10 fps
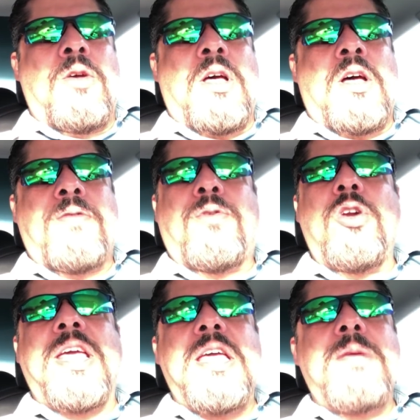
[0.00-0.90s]

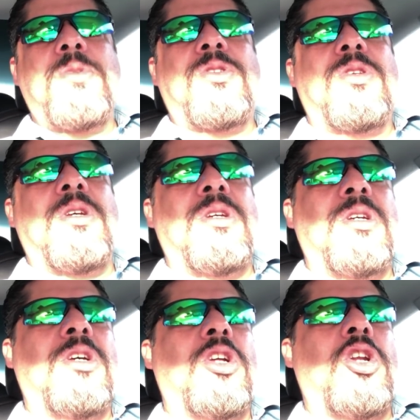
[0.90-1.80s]
4 games,
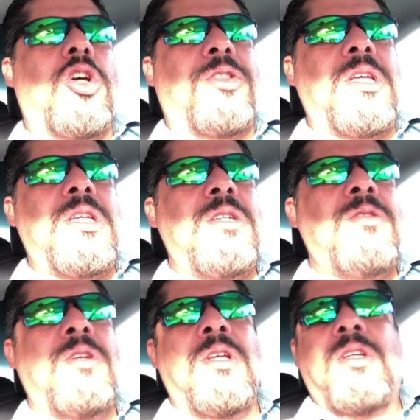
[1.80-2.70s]
nothing
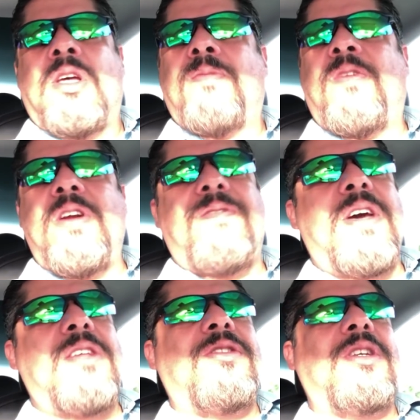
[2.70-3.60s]
very
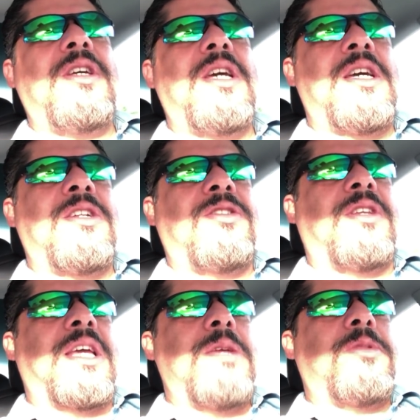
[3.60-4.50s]
fancy. It's
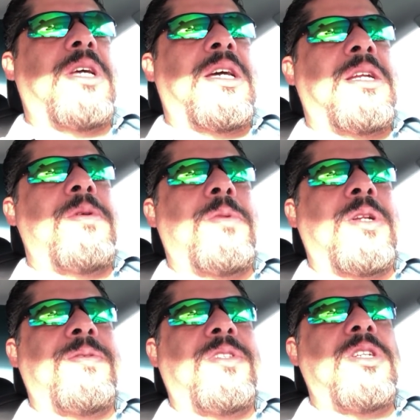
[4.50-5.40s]
the games that
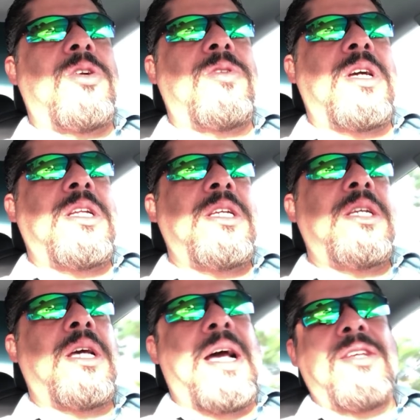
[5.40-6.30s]
everybody's seen
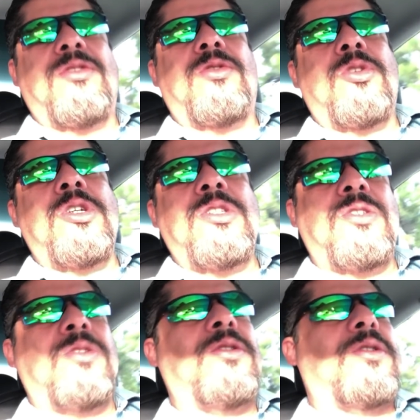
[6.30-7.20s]
already:
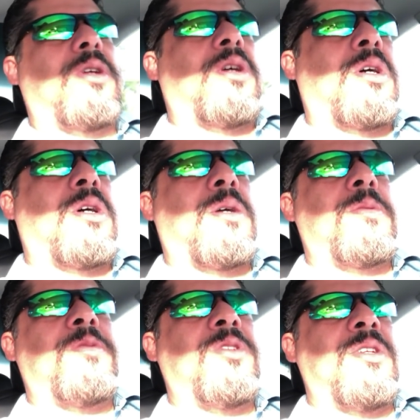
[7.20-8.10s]
Asteroids,
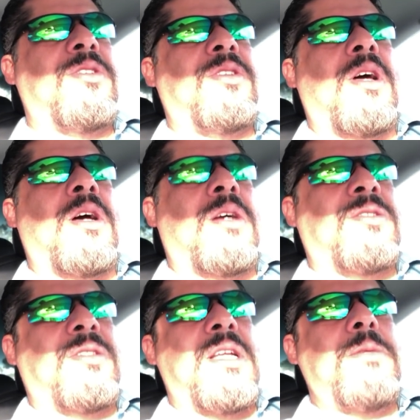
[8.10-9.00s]

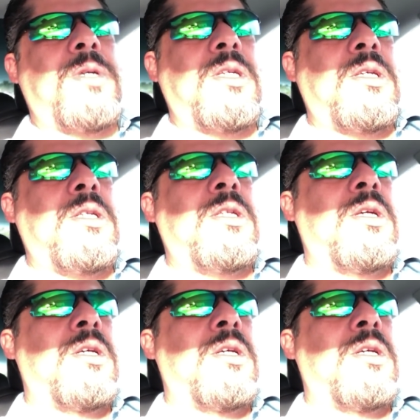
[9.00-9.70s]
Centipede,